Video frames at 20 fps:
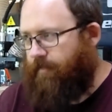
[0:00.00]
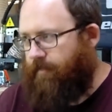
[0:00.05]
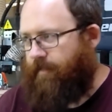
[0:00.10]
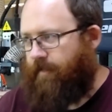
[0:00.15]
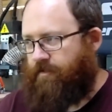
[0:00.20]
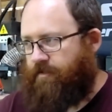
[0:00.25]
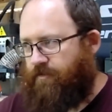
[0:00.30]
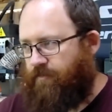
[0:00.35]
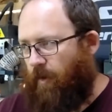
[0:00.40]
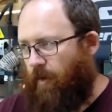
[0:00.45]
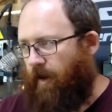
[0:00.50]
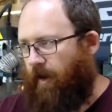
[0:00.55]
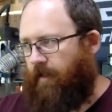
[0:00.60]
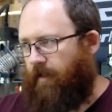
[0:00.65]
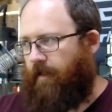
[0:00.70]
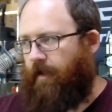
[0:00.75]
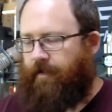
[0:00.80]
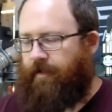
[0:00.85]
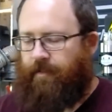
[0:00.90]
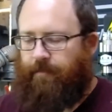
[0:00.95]
This is why
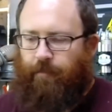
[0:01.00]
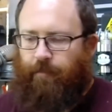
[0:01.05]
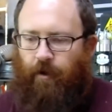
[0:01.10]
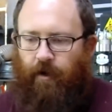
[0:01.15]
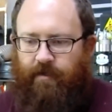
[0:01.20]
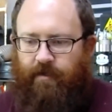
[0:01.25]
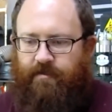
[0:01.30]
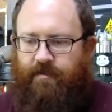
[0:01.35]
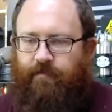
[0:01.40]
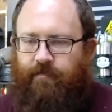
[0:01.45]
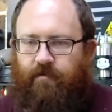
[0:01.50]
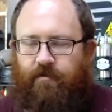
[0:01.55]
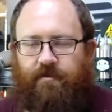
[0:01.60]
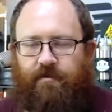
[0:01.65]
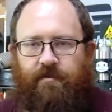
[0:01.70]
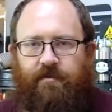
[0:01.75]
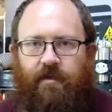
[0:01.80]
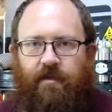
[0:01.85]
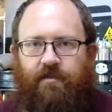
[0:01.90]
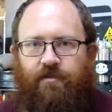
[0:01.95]
I like the press. Ever
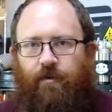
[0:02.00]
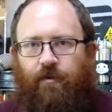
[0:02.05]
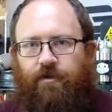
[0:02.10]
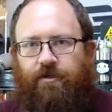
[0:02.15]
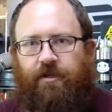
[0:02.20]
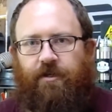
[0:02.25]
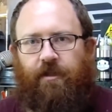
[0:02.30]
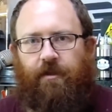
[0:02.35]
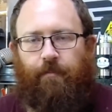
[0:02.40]
since I switched